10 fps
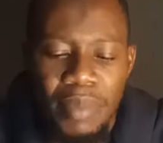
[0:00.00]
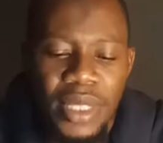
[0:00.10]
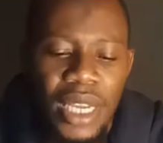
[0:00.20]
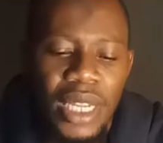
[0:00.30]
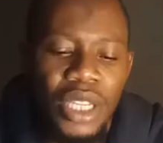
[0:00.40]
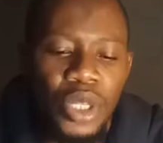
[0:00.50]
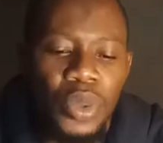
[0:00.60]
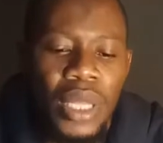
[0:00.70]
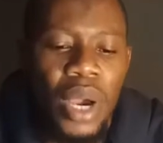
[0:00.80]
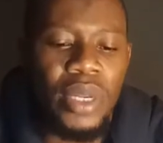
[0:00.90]
I'm telling you
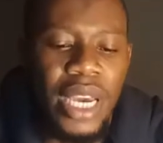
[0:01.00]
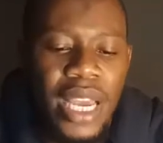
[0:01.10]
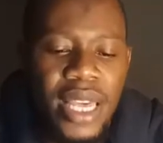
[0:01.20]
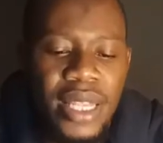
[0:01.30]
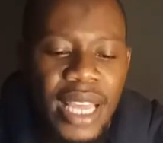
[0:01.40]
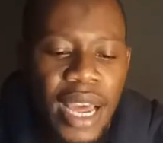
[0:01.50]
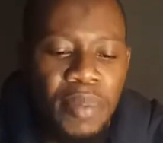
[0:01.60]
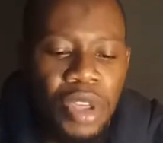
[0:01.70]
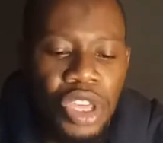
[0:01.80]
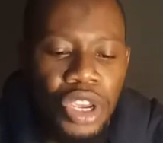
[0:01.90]
now that it
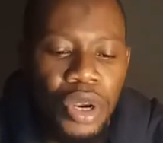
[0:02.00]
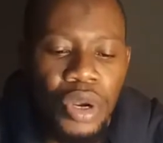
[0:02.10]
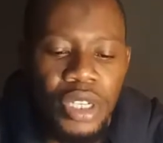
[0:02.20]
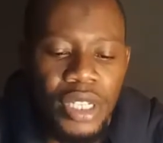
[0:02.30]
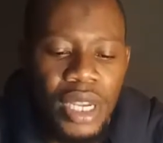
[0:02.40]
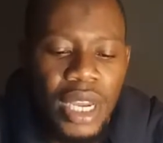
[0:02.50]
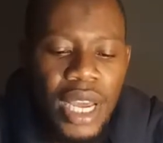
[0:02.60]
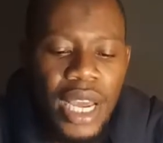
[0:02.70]
can be yours.